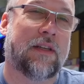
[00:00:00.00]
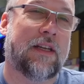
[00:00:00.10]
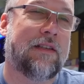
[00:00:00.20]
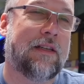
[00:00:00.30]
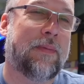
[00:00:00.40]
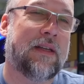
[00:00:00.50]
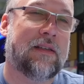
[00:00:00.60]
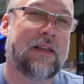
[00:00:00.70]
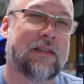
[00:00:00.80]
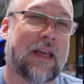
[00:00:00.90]
An Eazy
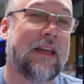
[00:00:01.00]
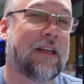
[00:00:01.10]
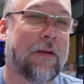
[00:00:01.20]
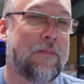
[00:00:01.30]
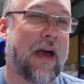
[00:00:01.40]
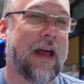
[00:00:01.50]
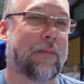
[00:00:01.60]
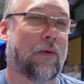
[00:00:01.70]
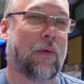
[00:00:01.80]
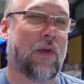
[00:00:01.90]
PC is
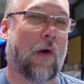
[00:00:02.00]
incompatible with